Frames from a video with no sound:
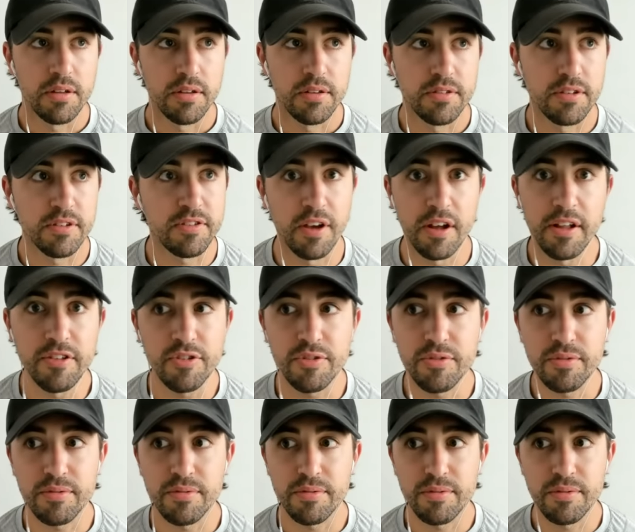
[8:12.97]
The
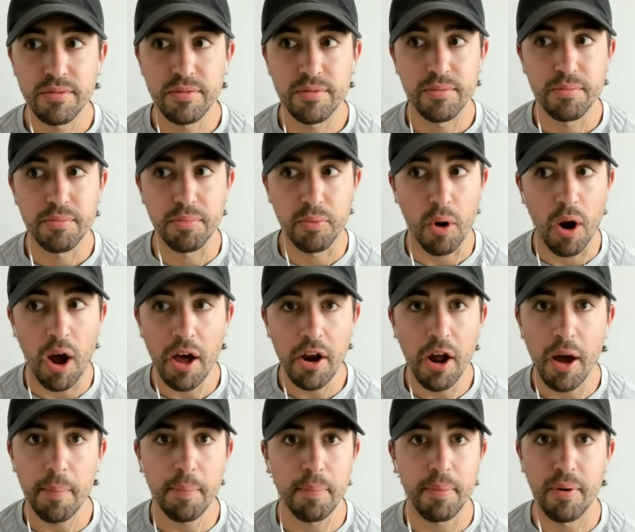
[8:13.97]
Suns brought
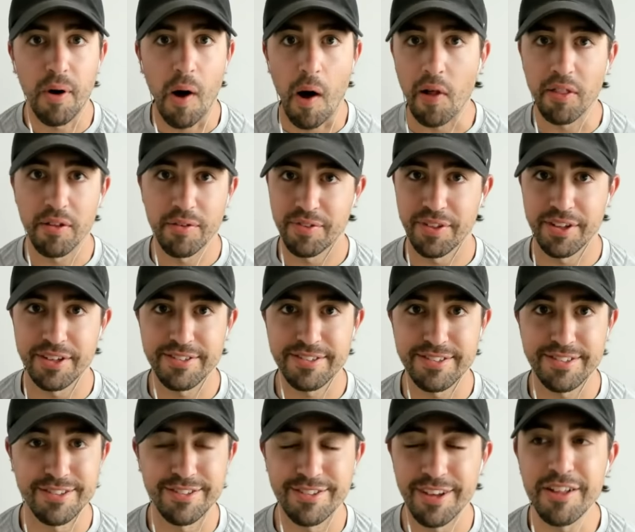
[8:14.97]
up all of this.
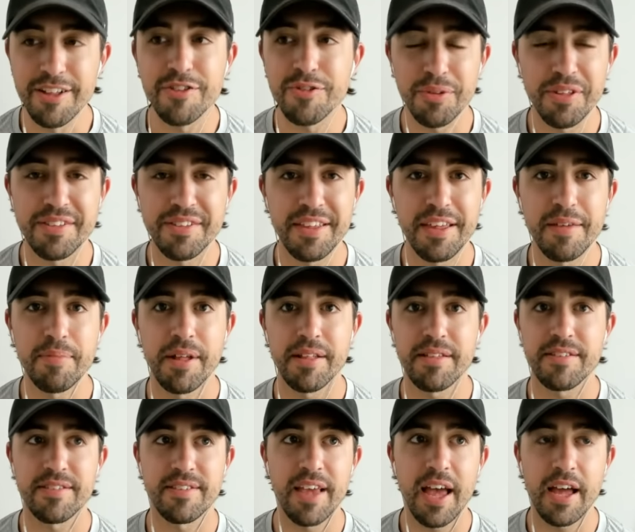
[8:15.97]
The Suns were the team that
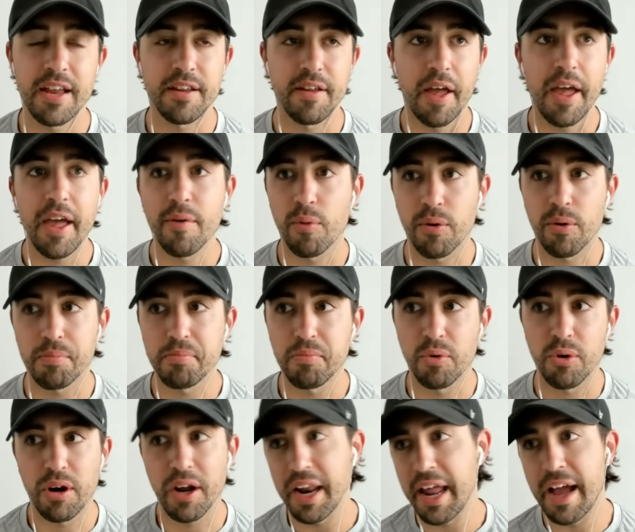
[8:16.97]
said, hey, we're
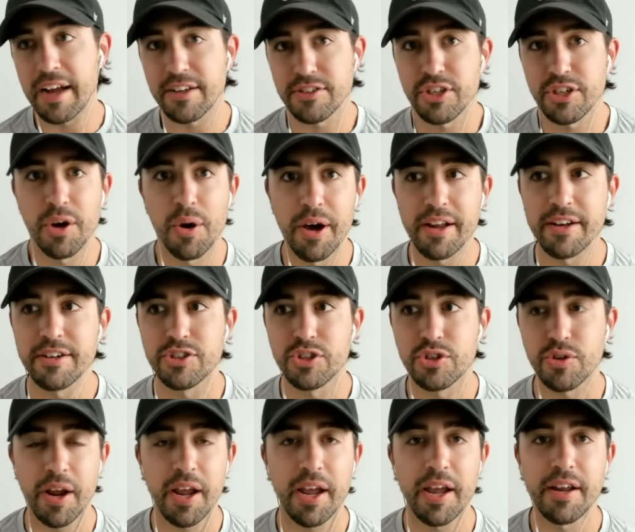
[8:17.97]
going to actually go ahead and
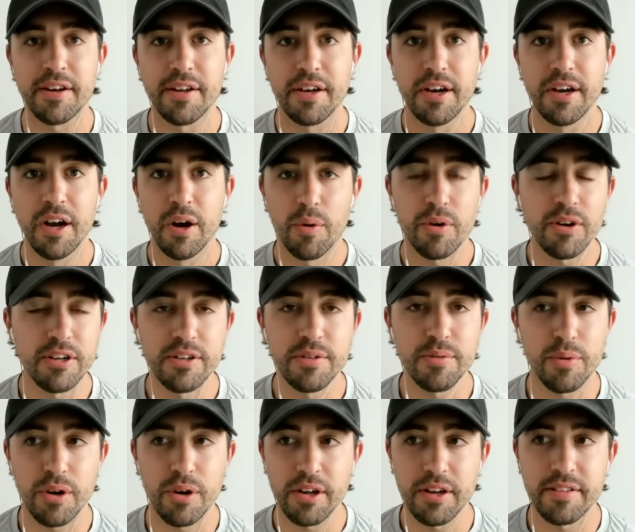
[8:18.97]
trade.
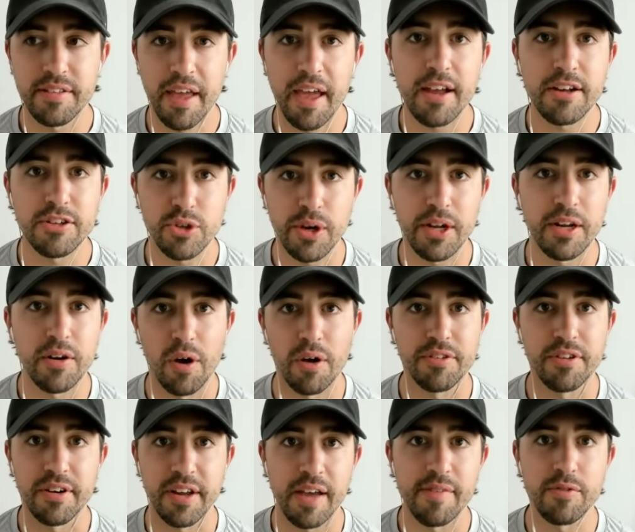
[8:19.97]
We're going to take trade calls
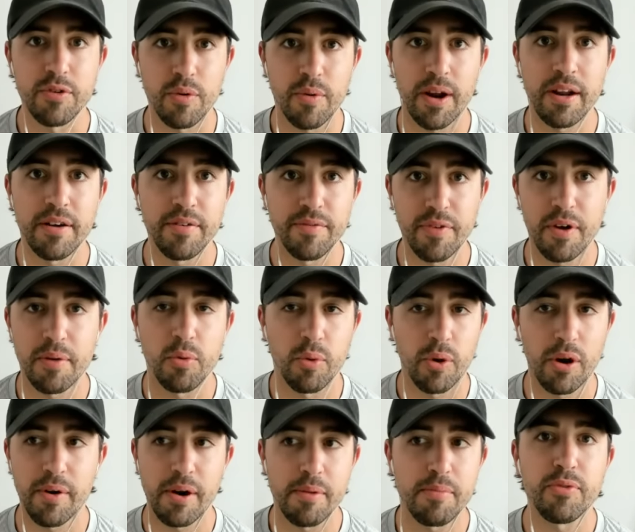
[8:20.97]
on Kevin Durant in February,
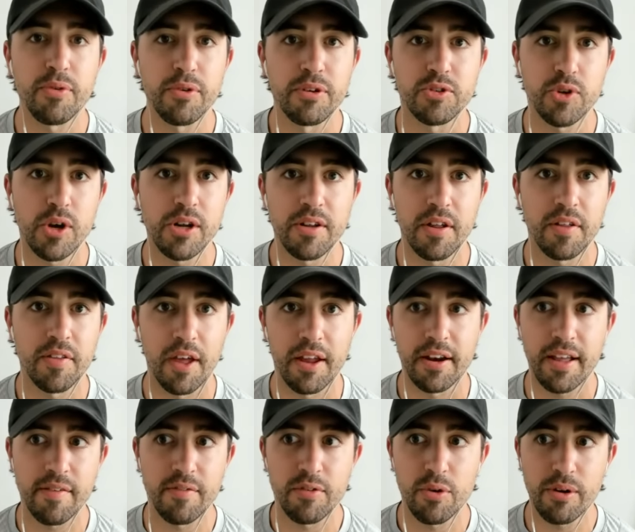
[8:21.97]
right before the trade deadline.
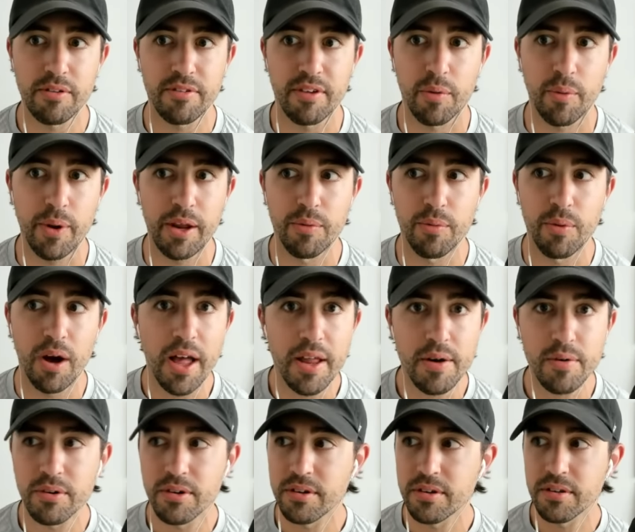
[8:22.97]
Kevin Durant's like, wait, what?